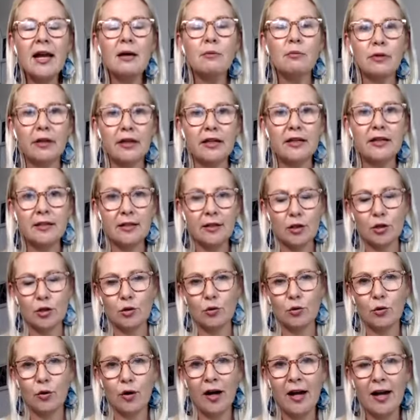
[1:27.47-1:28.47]
please
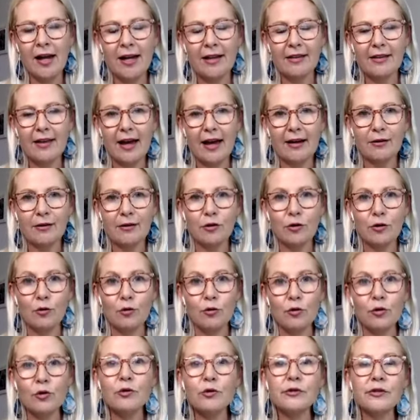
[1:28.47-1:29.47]
ensure that
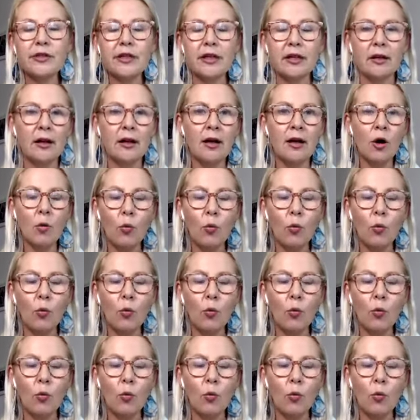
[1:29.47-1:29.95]
you're using